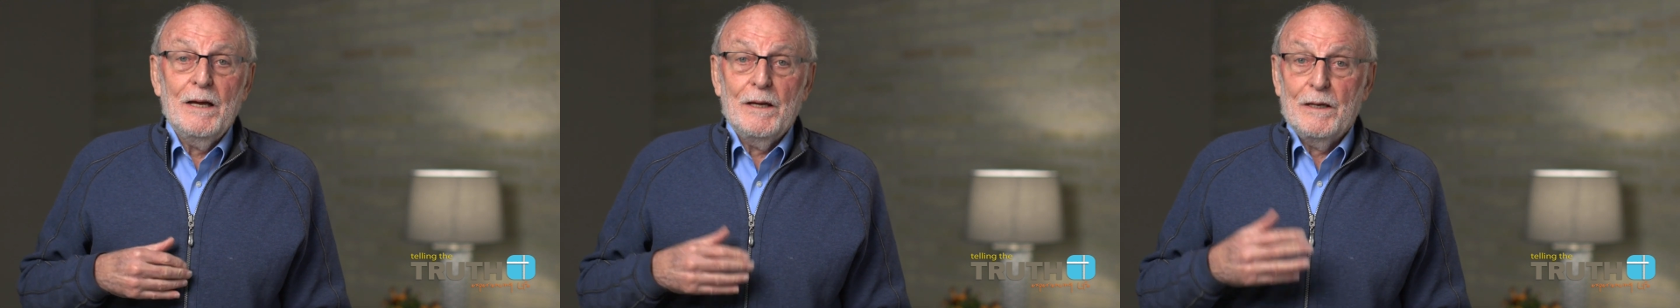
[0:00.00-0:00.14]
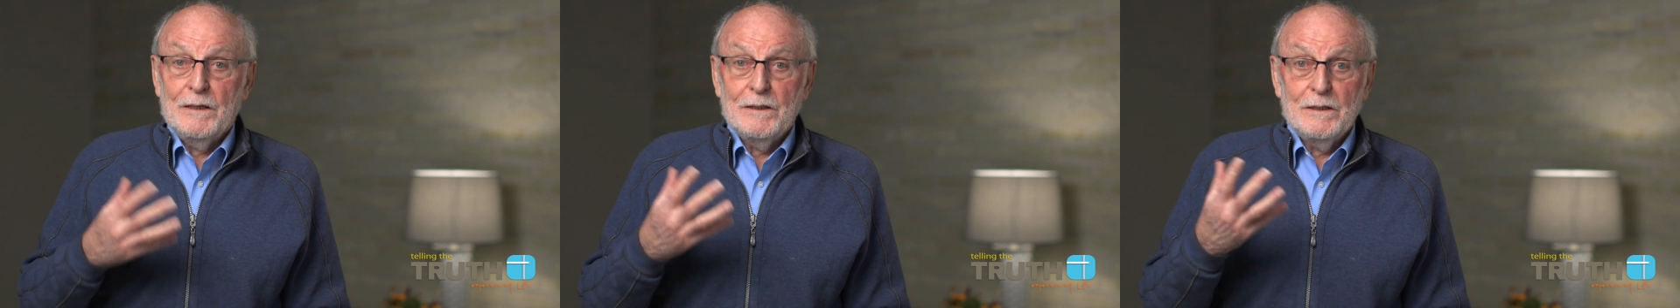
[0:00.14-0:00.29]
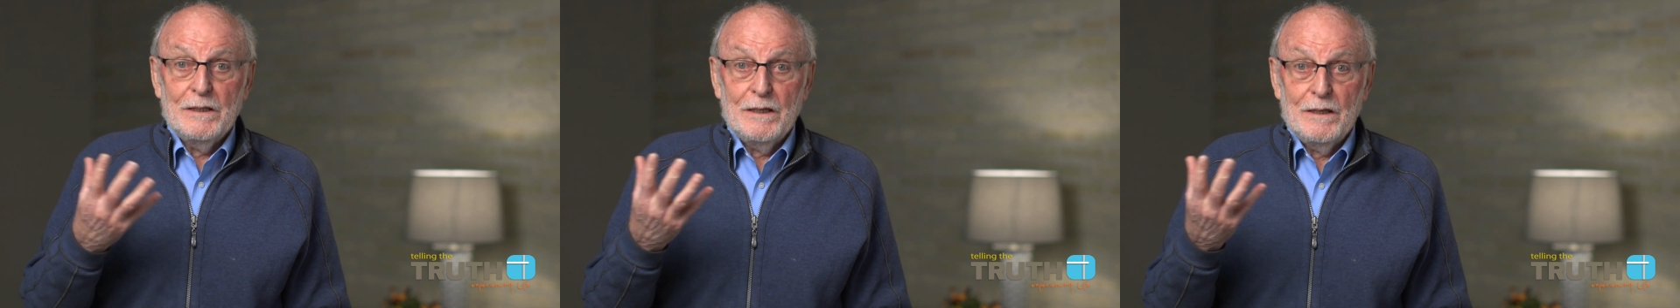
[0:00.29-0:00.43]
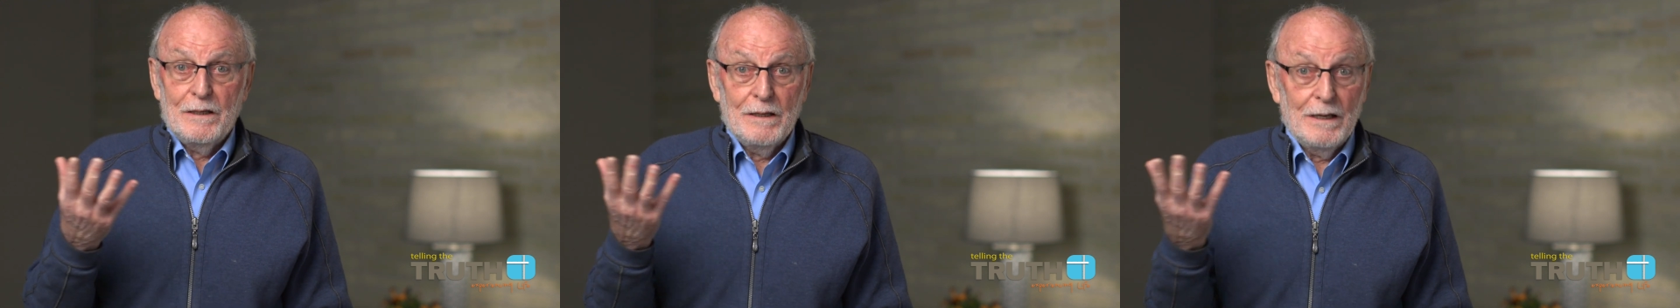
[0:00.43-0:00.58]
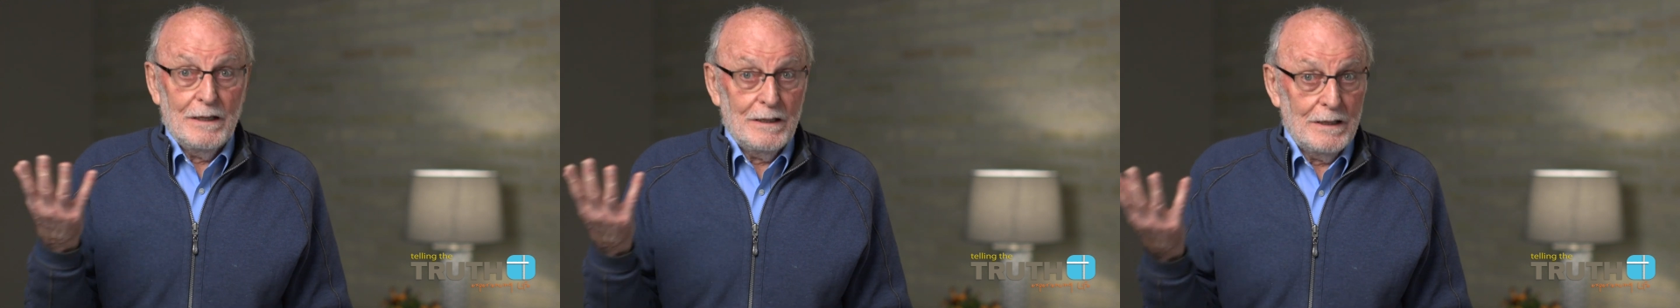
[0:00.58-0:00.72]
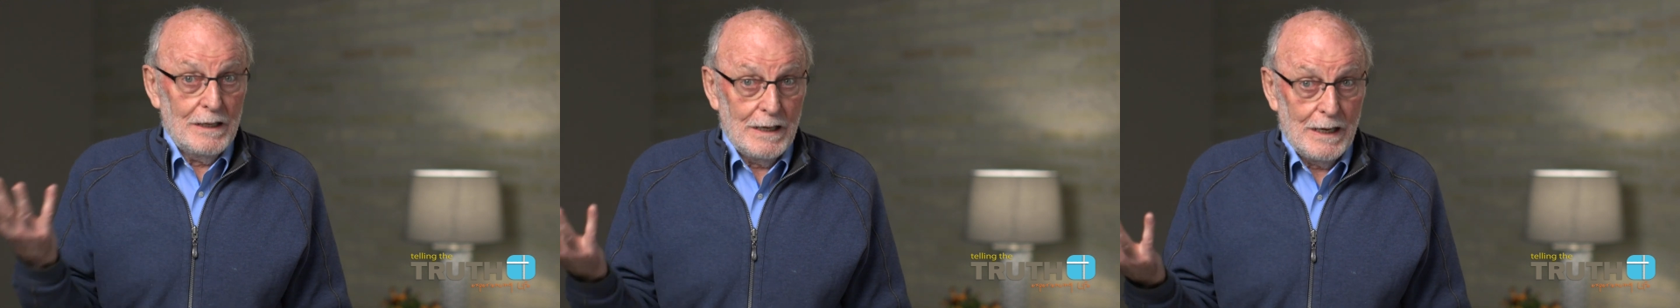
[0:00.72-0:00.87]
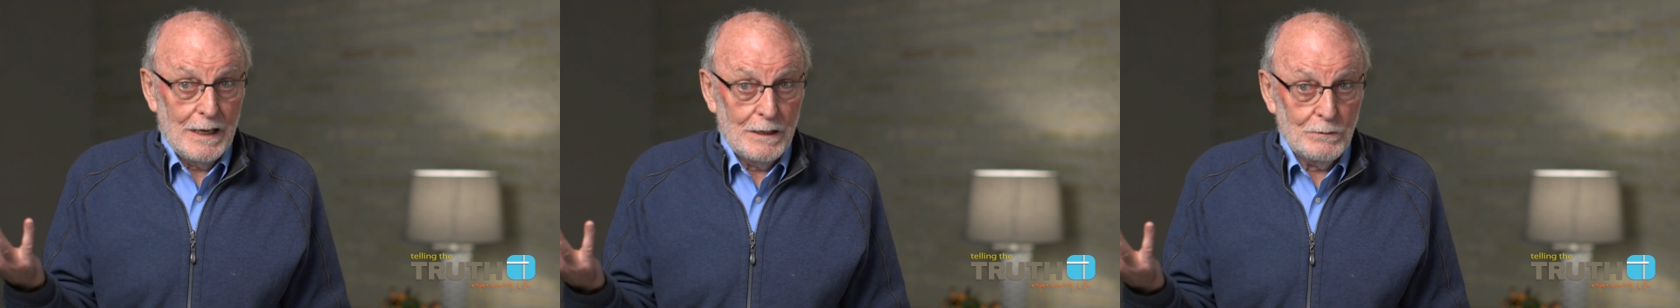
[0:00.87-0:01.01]
and
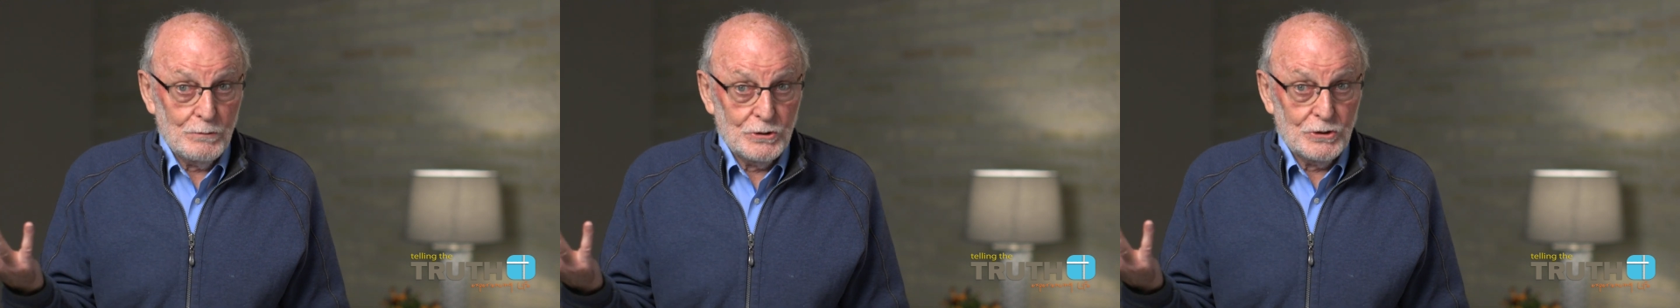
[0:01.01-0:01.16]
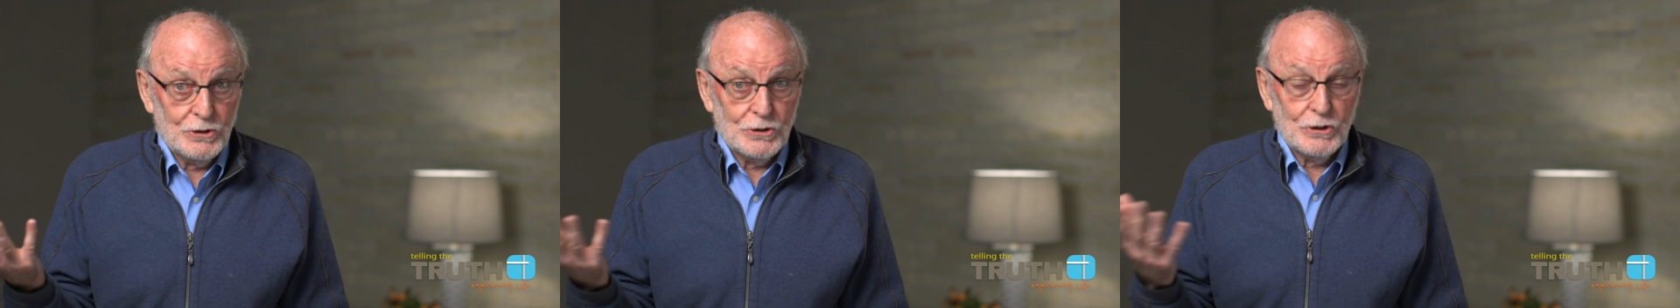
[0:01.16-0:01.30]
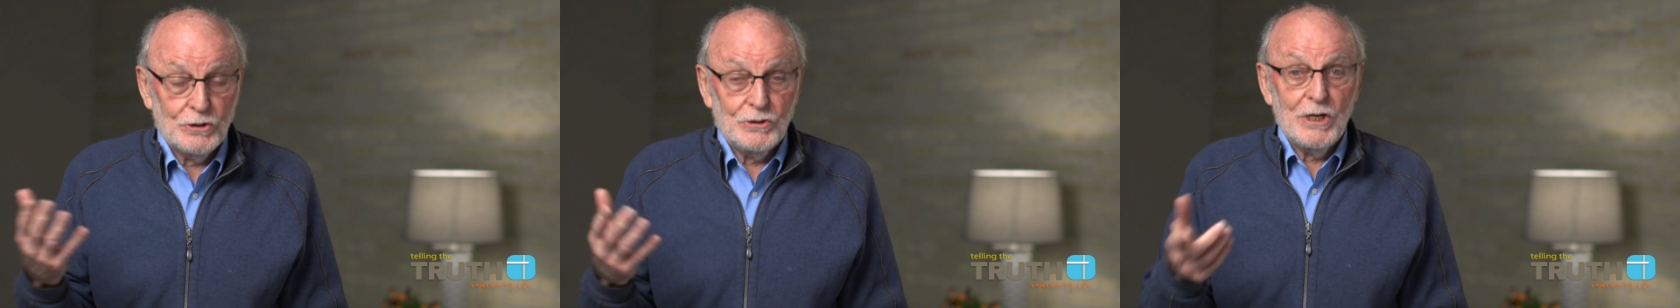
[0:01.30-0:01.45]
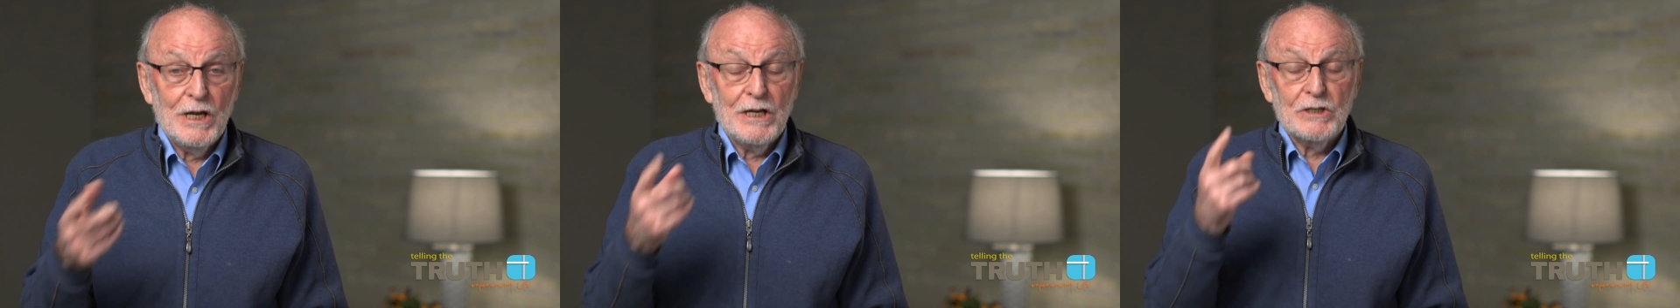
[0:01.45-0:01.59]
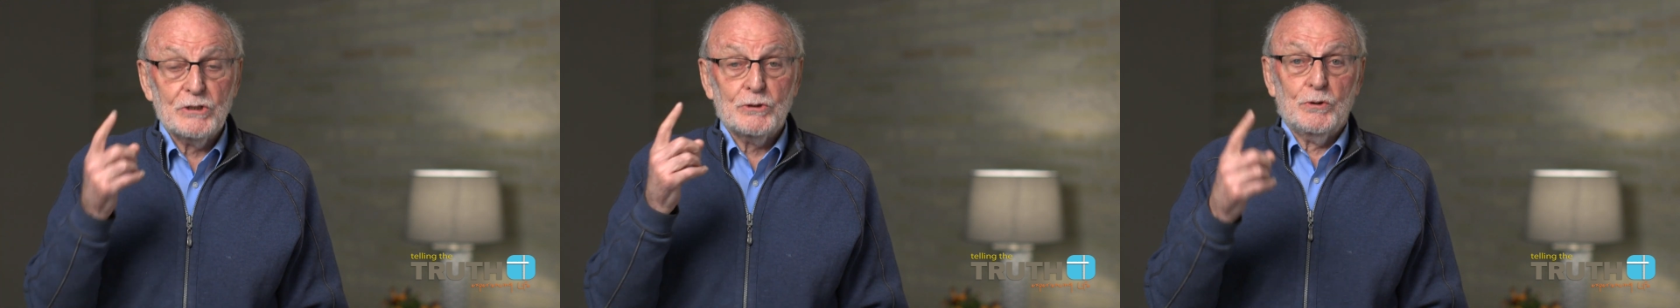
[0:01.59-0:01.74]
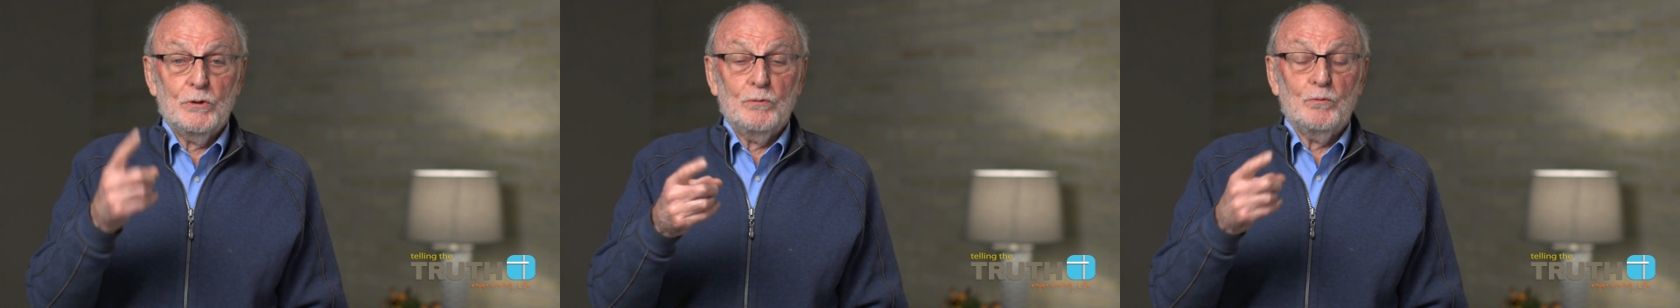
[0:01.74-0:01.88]
I would suggest,